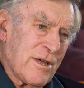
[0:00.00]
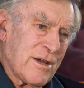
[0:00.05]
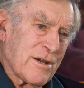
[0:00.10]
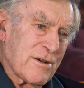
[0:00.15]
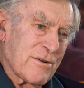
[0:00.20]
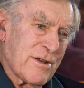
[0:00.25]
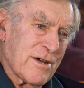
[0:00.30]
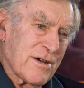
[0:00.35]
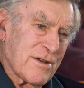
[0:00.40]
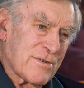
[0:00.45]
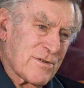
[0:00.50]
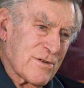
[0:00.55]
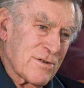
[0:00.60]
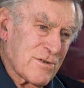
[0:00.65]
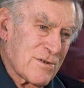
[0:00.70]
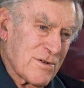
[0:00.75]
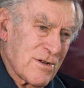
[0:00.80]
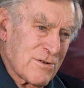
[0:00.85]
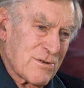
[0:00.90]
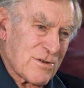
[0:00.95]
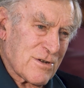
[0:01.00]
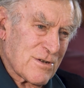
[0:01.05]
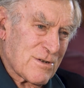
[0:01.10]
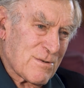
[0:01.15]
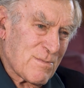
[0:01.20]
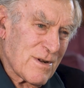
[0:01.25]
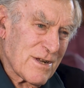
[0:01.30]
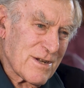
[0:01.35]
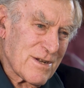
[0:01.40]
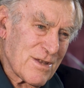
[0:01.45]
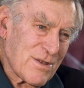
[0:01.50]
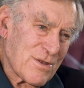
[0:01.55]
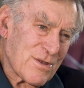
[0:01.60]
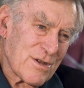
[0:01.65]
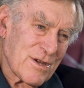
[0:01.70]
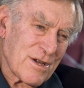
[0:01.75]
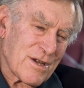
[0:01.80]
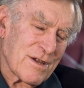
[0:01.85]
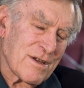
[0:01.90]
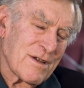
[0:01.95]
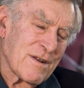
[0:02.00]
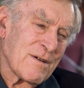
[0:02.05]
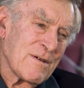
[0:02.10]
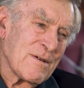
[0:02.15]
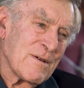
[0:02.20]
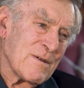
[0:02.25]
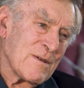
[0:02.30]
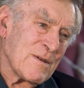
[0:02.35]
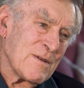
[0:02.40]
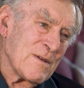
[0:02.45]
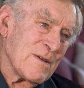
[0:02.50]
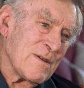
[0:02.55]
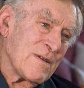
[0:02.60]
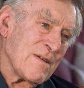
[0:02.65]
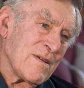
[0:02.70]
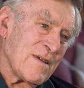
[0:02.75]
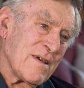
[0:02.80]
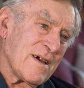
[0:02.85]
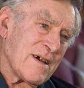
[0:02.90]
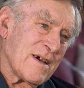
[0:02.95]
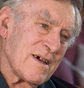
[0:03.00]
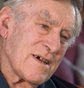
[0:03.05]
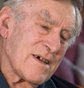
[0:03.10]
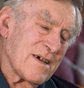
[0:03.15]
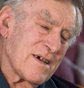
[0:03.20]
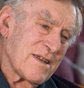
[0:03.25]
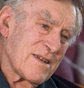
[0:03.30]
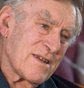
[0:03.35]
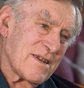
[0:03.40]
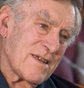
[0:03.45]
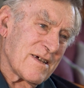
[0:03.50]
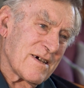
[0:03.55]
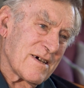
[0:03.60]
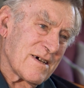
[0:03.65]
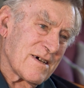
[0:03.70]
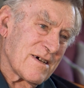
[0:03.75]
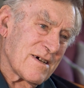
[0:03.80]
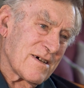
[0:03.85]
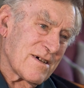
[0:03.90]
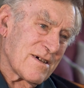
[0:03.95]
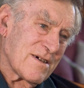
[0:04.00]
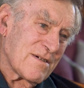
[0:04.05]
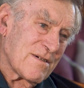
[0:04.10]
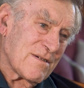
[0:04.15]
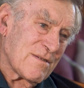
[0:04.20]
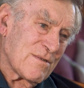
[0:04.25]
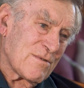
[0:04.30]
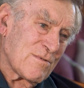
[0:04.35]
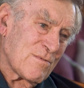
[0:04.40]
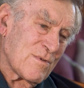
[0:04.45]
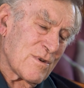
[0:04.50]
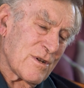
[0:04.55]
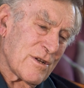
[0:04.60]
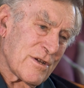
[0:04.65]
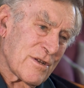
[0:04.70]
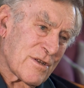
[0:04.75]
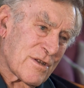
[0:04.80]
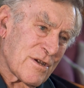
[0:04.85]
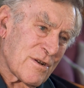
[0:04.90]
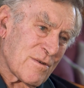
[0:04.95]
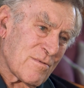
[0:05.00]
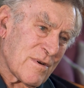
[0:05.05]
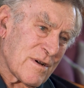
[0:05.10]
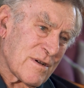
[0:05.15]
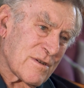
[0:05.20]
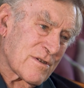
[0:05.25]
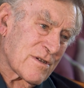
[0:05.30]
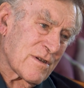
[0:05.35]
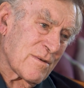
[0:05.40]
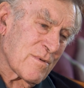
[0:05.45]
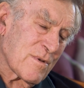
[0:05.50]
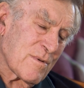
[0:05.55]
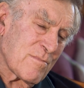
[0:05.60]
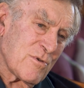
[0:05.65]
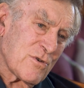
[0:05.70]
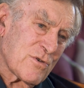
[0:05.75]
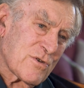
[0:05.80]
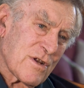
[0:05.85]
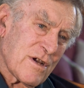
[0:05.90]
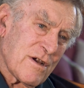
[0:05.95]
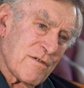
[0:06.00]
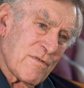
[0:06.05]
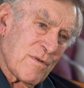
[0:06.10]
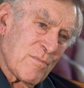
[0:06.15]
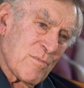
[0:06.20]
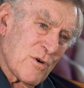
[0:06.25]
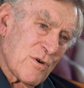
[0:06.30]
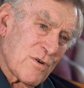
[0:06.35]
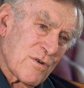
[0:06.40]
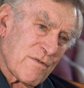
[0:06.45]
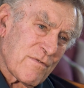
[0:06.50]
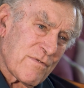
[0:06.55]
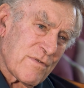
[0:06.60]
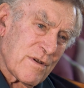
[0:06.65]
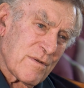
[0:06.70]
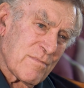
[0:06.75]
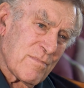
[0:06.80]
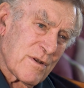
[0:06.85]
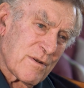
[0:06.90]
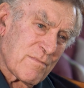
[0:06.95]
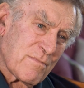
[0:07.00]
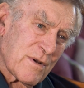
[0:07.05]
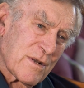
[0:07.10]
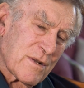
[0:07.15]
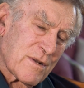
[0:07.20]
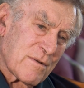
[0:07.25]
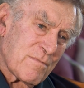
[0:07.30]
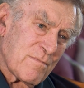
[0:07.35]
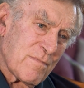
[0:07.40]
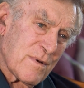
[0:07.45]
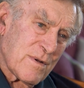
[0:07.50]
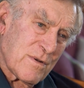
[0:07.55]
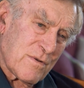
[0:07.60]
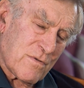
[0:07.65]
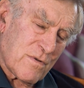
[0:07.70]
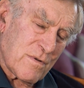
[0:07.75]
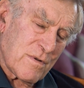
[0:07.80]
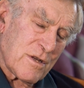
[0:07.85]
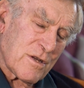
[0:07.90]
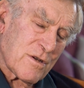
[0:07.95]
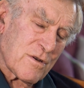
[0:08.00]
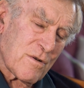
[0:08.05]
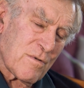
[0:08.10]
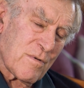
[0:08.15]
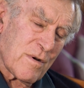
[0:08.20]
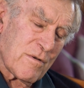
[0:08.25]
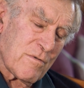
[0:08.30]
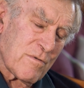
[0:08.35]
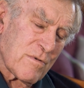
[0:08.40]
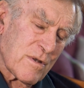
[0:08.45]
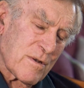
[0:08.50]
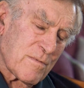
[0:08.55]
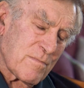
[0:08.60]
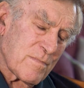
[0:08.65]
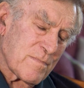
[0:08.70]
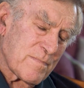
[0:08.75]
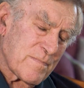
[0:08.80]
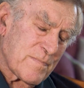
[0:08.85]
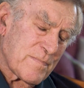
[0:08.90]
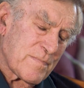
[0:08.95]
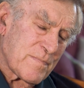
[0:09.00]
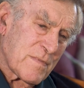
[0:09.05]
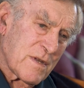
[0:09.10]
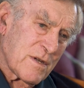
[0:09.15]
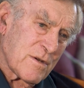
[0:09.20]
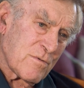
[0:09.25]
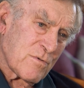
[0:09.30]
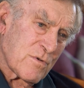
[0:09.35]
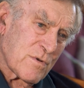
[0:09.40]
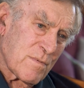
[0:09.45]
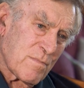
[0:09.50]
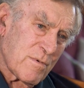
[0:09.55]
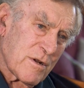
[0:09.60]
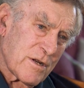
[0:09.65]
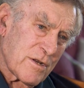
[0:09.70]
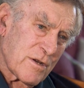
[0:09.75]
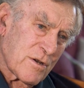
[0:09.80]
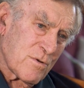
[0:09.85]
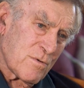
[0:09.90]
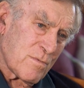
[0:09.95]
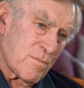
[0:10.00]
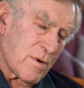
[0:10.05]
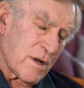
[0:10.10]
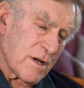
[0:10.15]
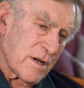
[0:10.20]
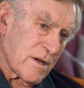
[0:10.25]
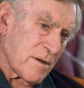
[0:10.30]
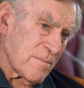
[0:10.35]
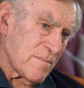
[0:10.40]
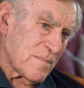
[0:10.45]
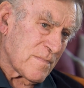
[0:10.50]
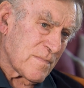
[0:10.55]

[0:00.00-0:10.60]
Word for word: Nowadays there's no such bloody thing. You know. And... Uh, Well, he'd get away. Some of them used to have him on a fair bit, but mostly he got away with it. He was a bloody good player.